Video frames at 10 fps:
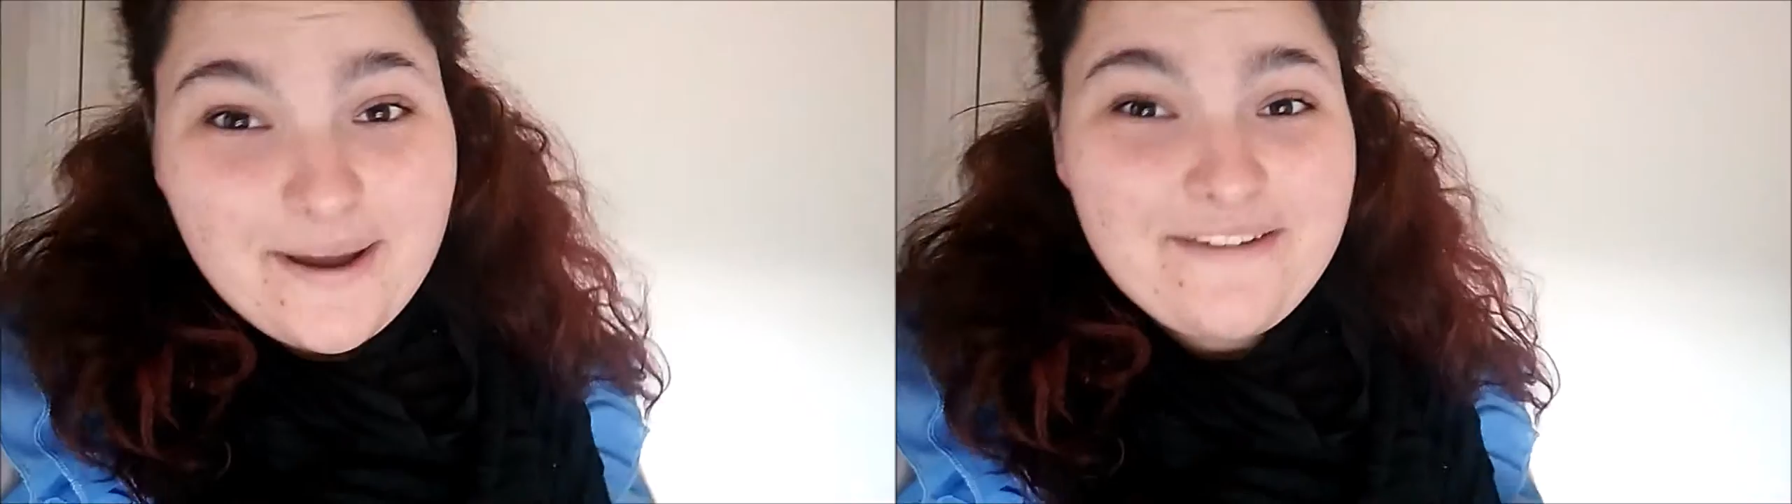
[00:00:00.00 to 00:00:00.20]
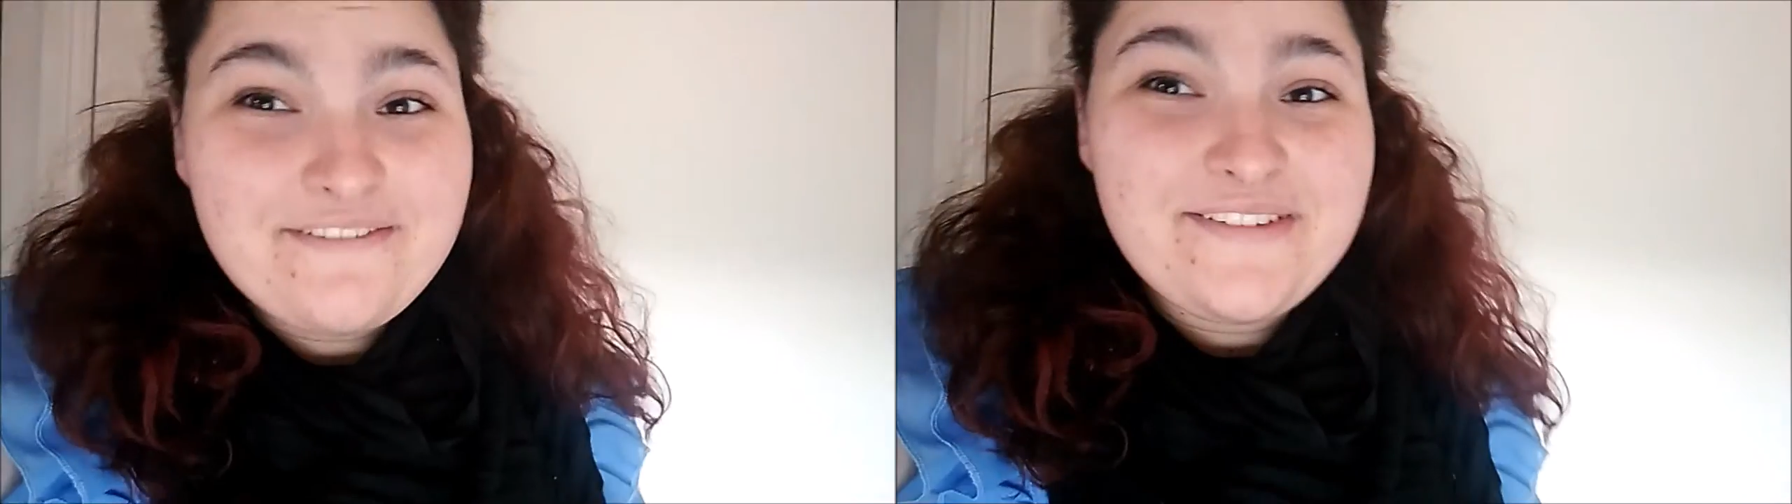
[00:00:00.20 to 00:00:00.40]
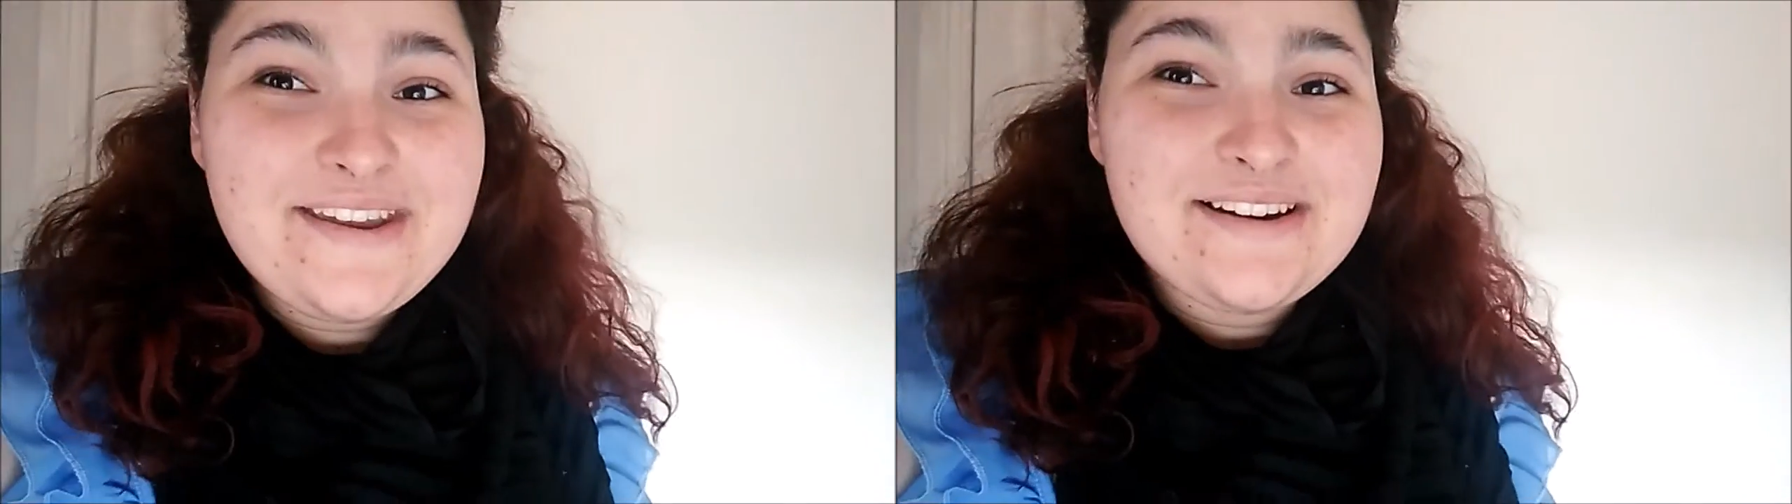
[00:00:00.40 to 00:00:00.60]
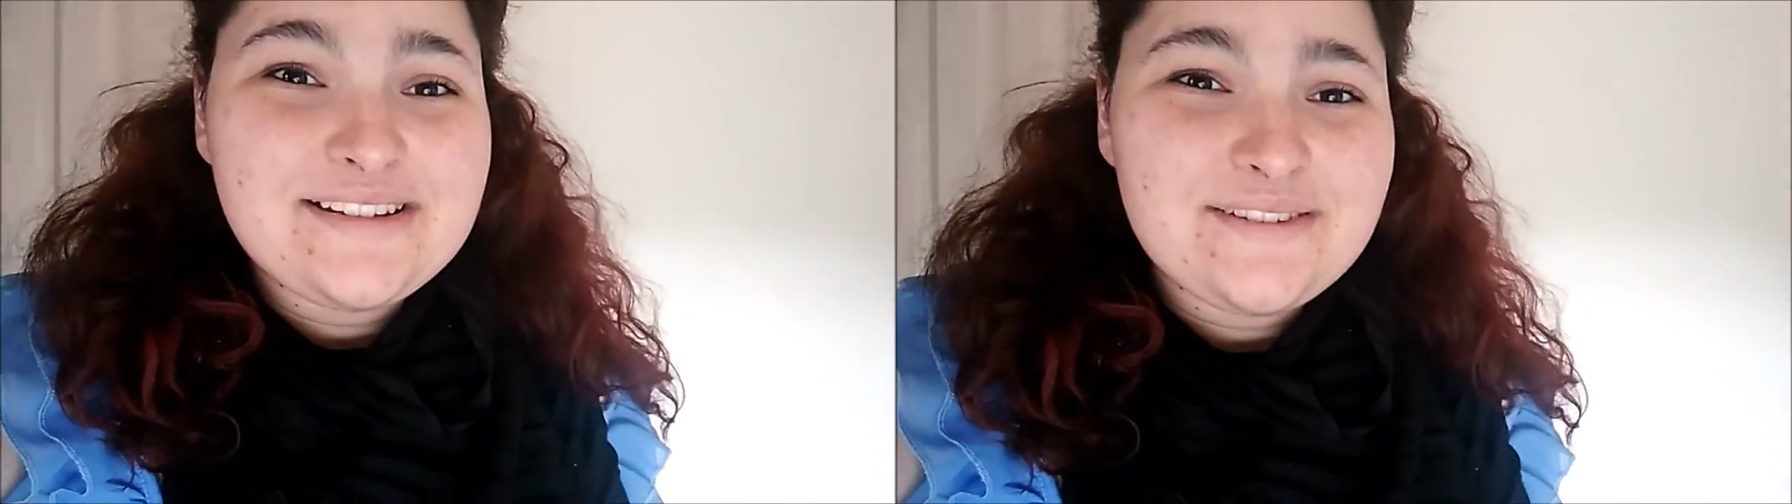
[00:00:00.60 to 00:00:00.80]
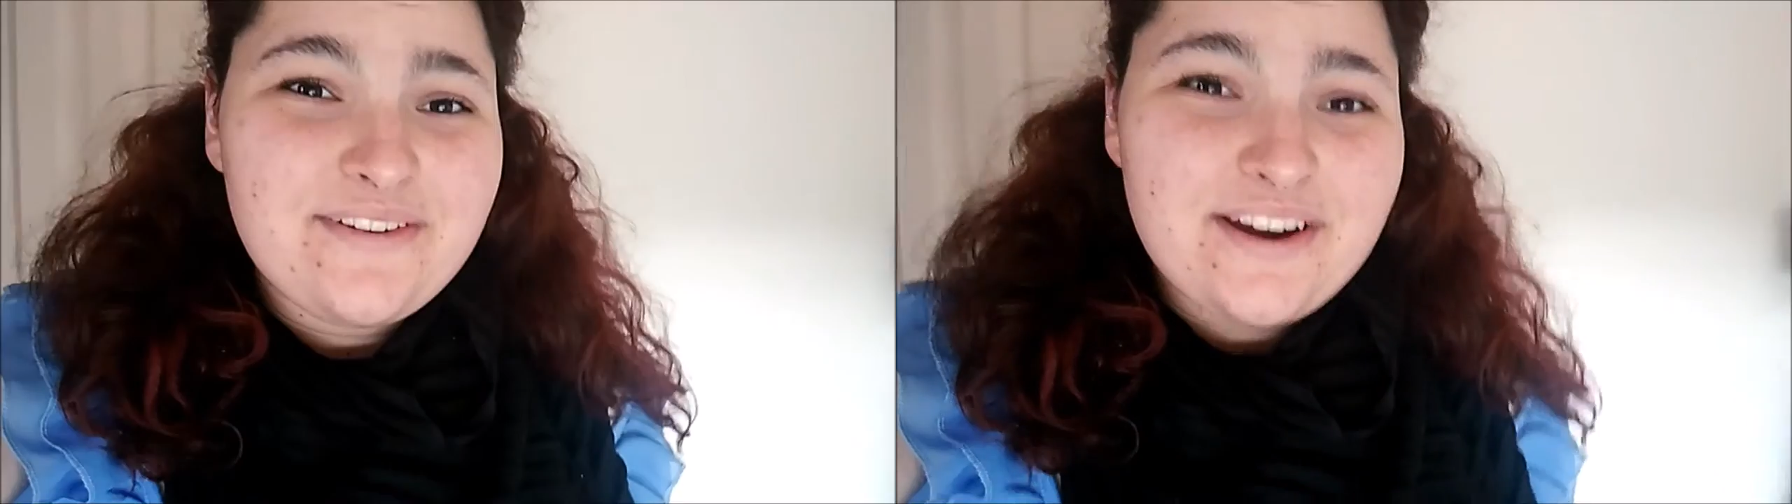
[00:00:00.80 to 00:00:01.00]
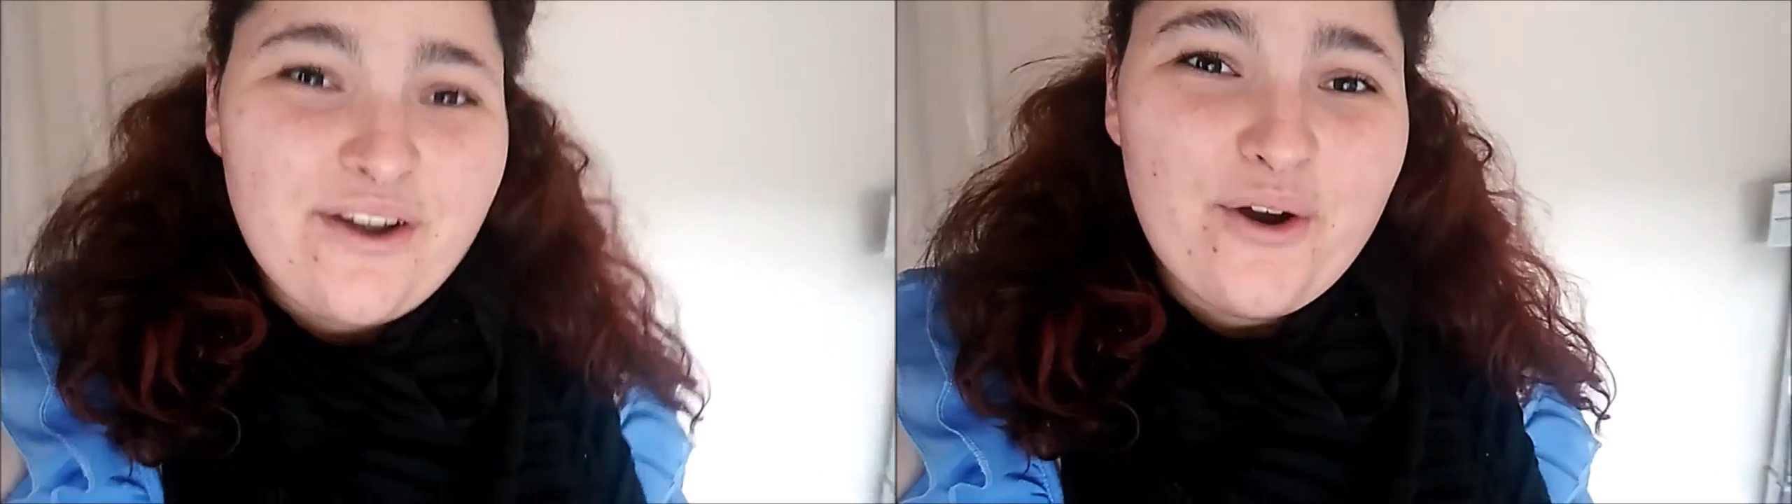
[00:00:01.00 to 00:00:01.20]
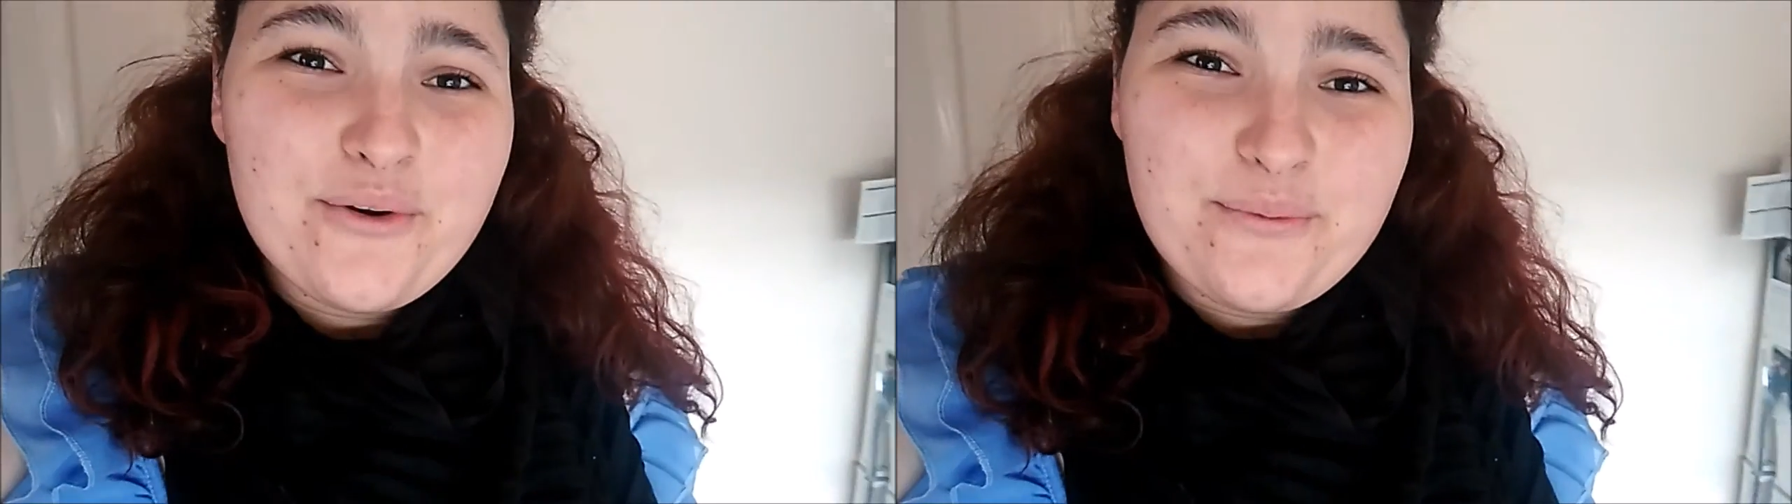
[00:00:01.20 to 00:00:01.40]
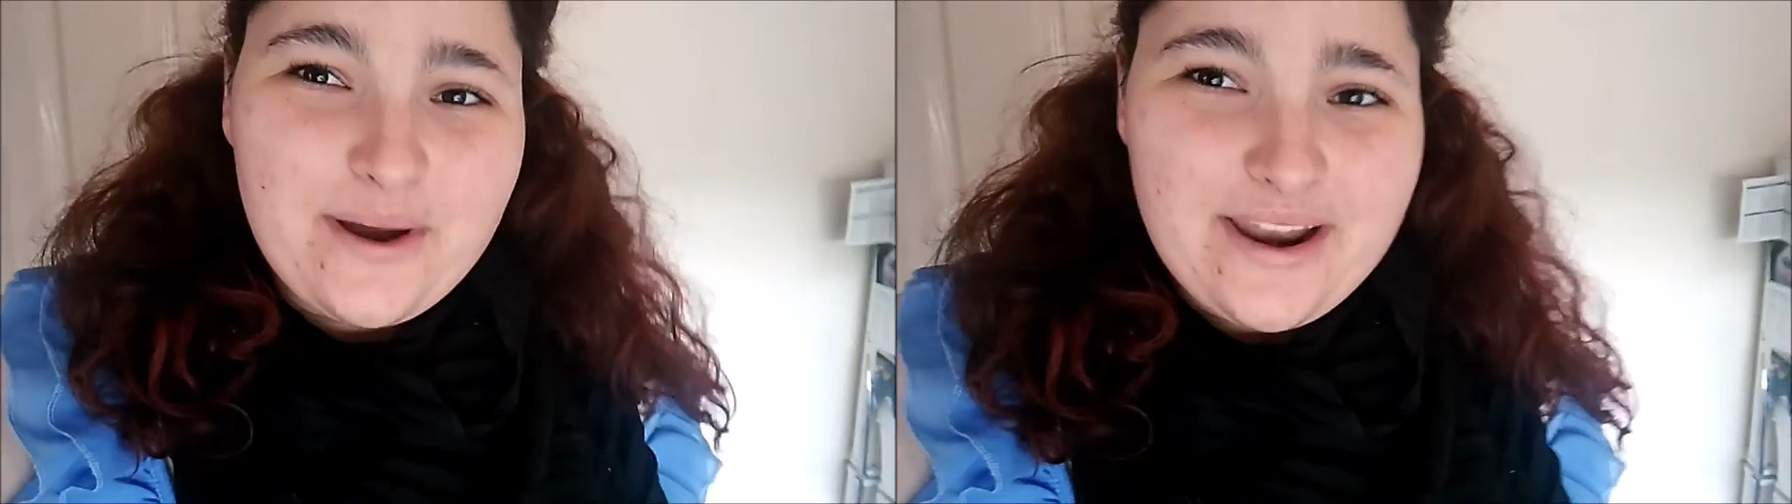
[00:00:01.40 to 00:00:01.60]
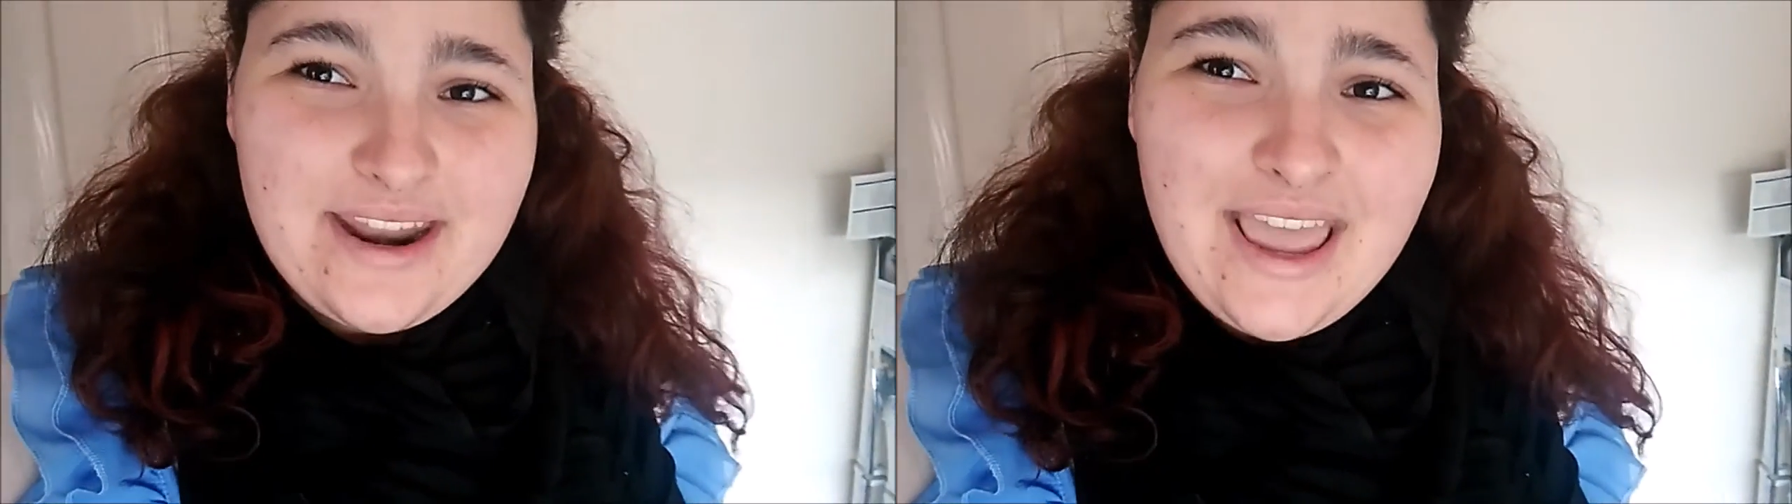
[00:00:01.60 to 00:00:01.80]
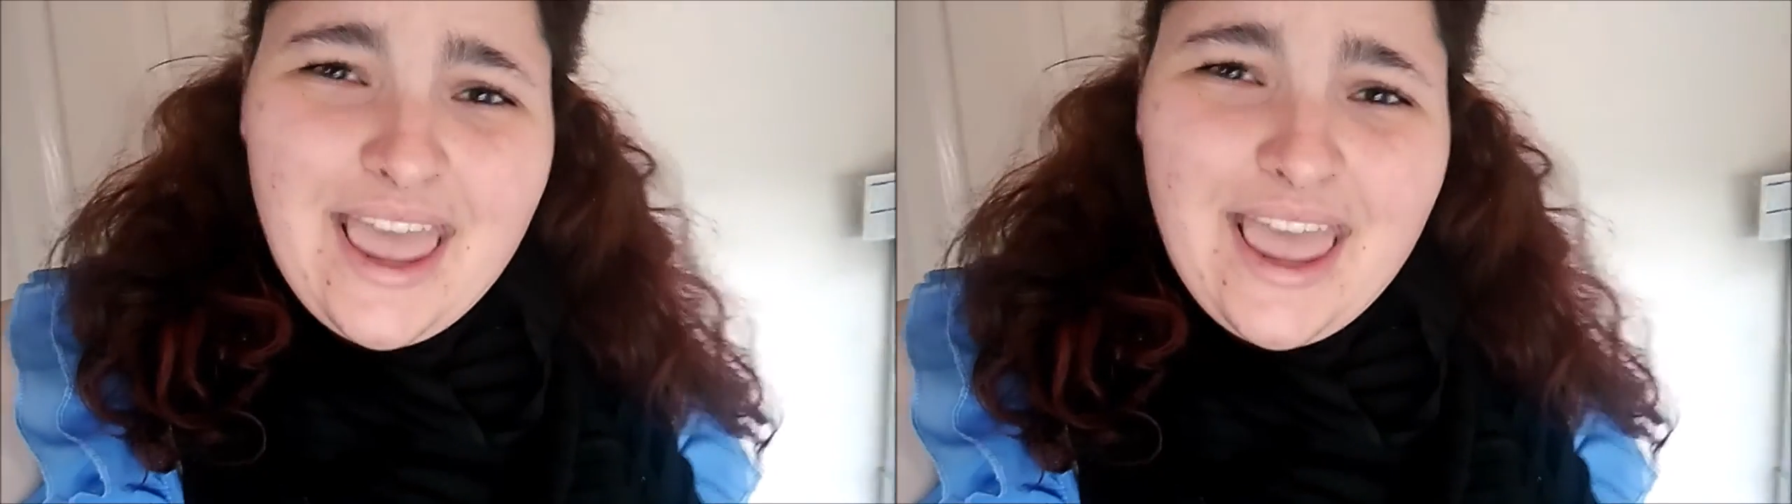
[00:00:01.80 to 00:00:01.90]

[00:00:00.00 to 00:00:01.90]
My fear is a very odd one,